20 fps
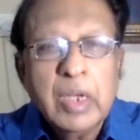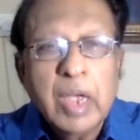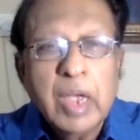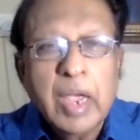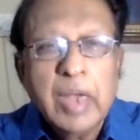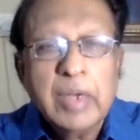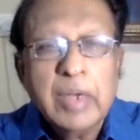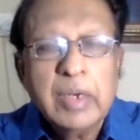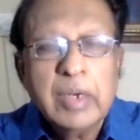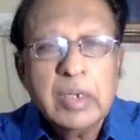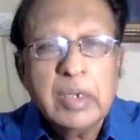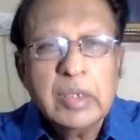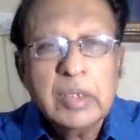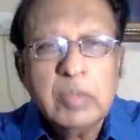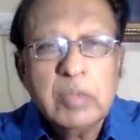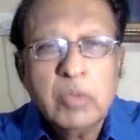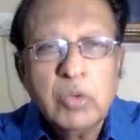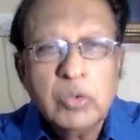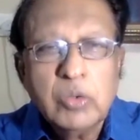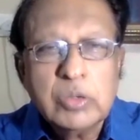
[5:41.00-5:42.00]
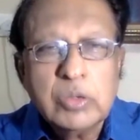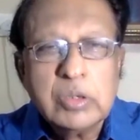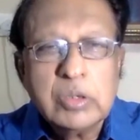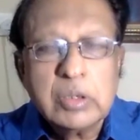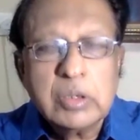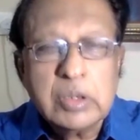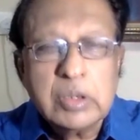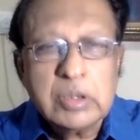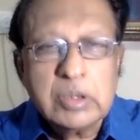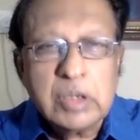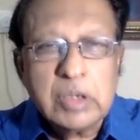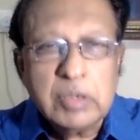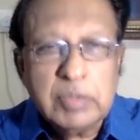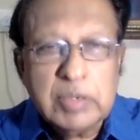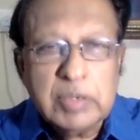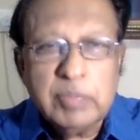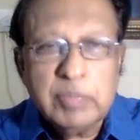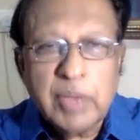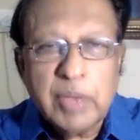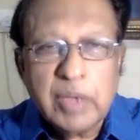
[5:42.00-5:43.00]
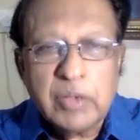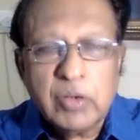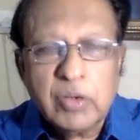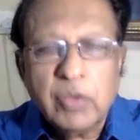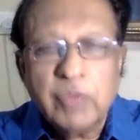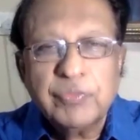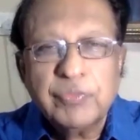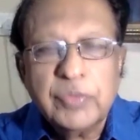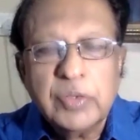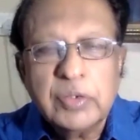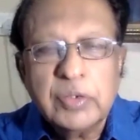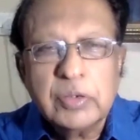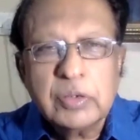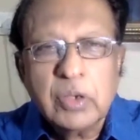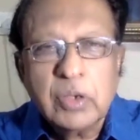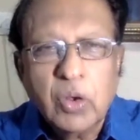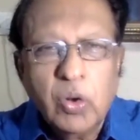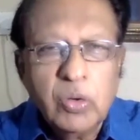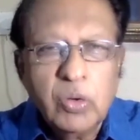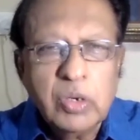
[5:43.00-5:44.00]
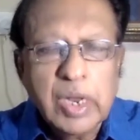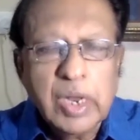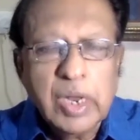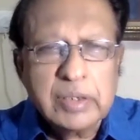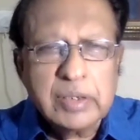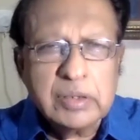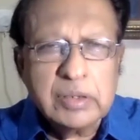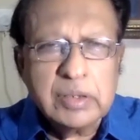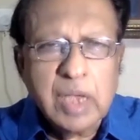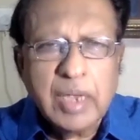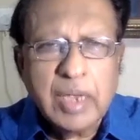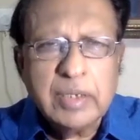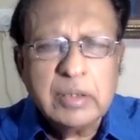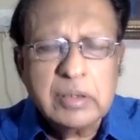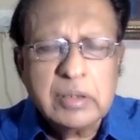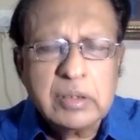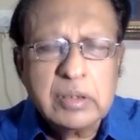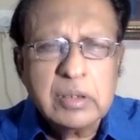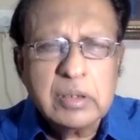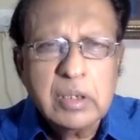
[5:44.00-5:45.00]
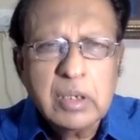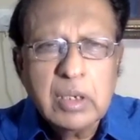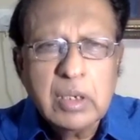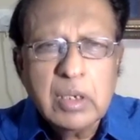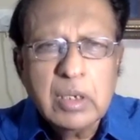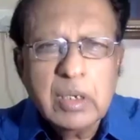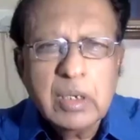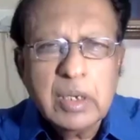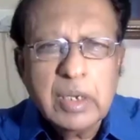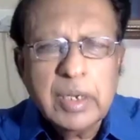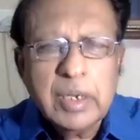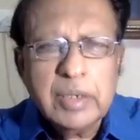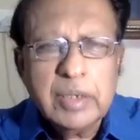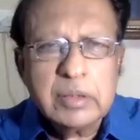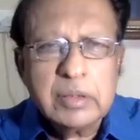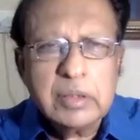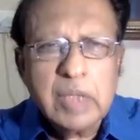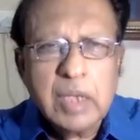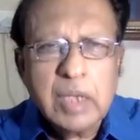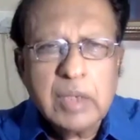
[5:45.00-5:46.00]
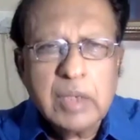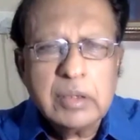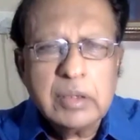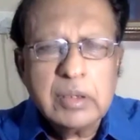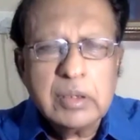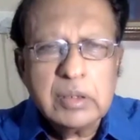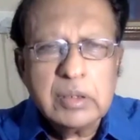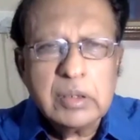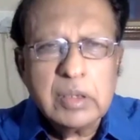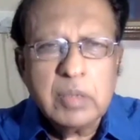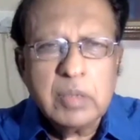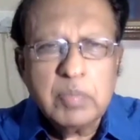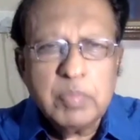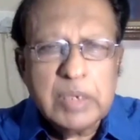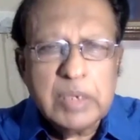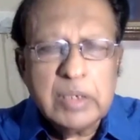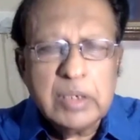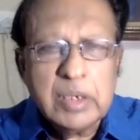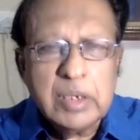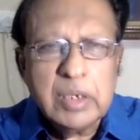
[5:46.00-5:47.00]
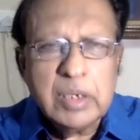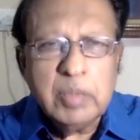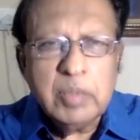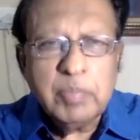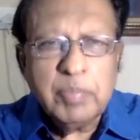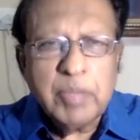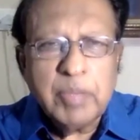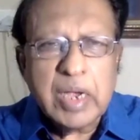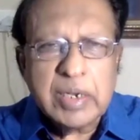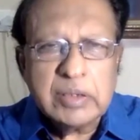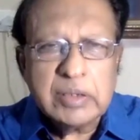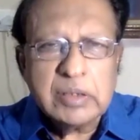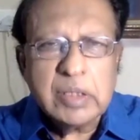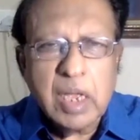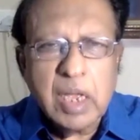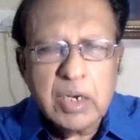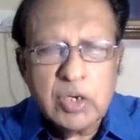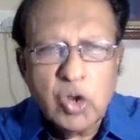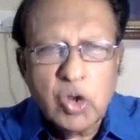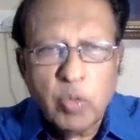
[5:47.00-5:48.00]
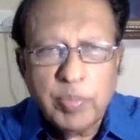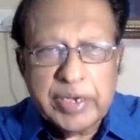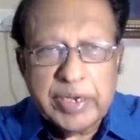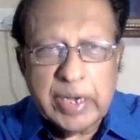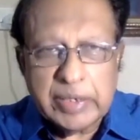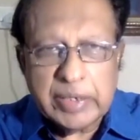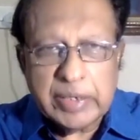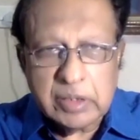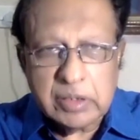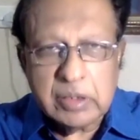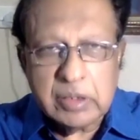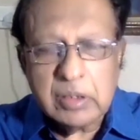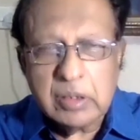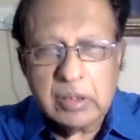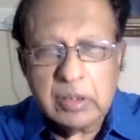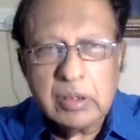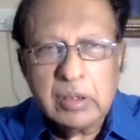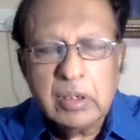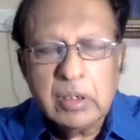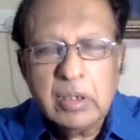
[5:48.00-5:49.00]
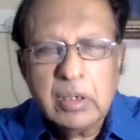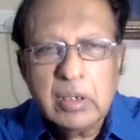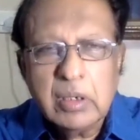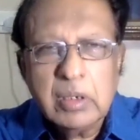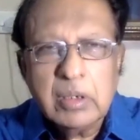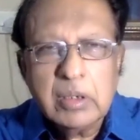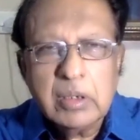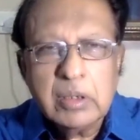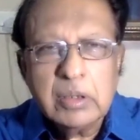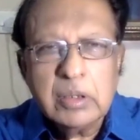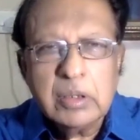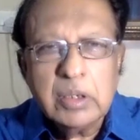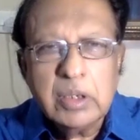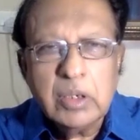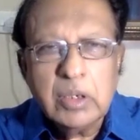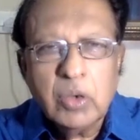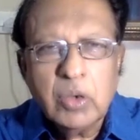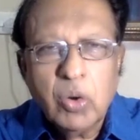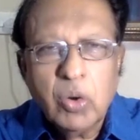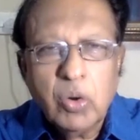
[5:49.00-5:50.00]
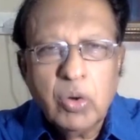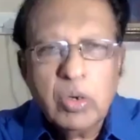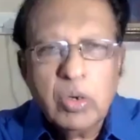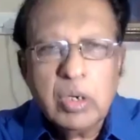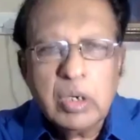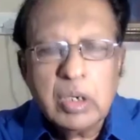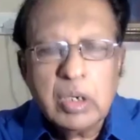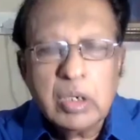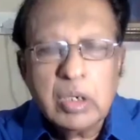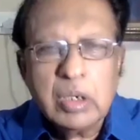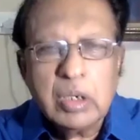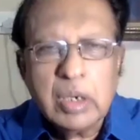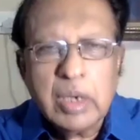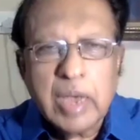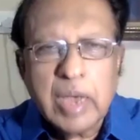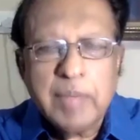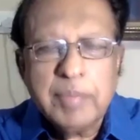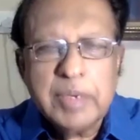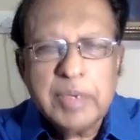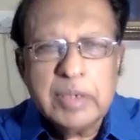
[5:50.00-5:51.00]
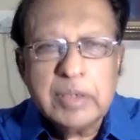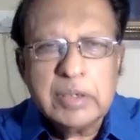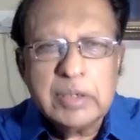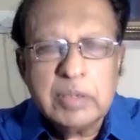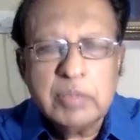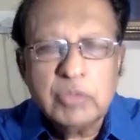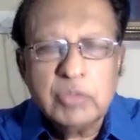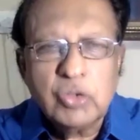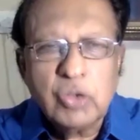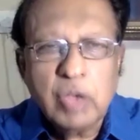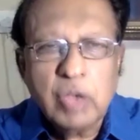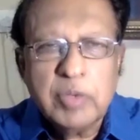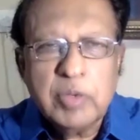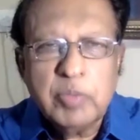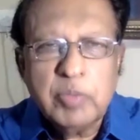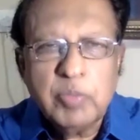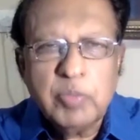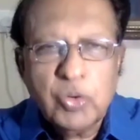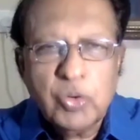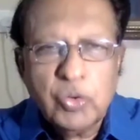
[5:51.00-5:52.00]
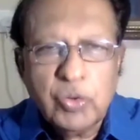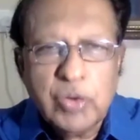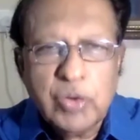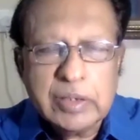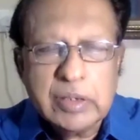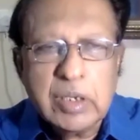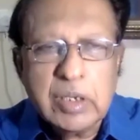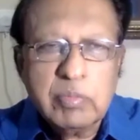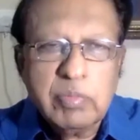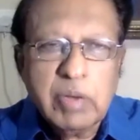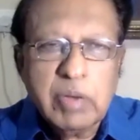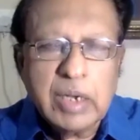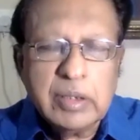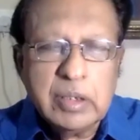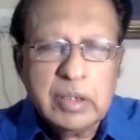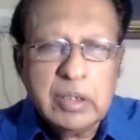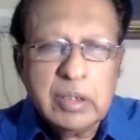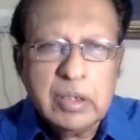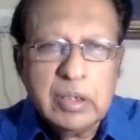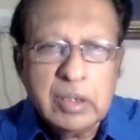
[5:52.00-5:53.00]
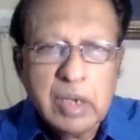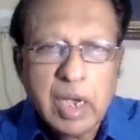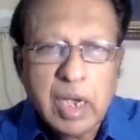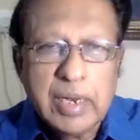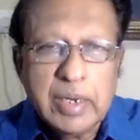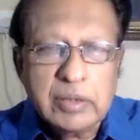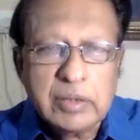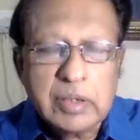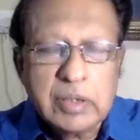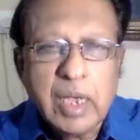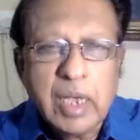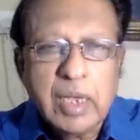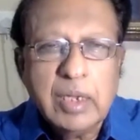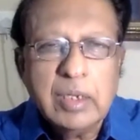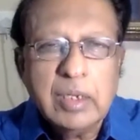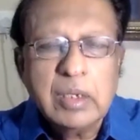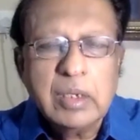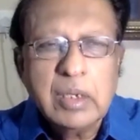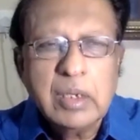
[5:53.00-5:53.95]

And uh, the most disturbing part of this whole exercise is that it is completely Pakistan dominated. The whole cabinet seems to have been put together by the ISI